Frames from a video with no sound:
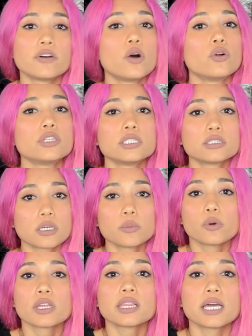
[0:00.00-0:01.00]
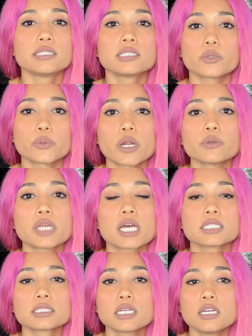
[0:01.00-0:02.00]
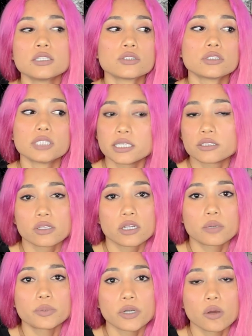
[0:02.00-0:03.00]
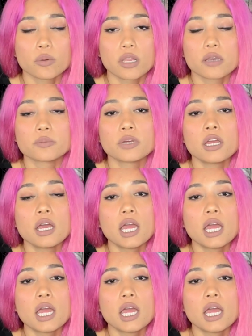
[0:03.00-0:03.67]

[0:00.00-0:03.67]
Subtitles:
all the subway lines around us, so that's not a problem.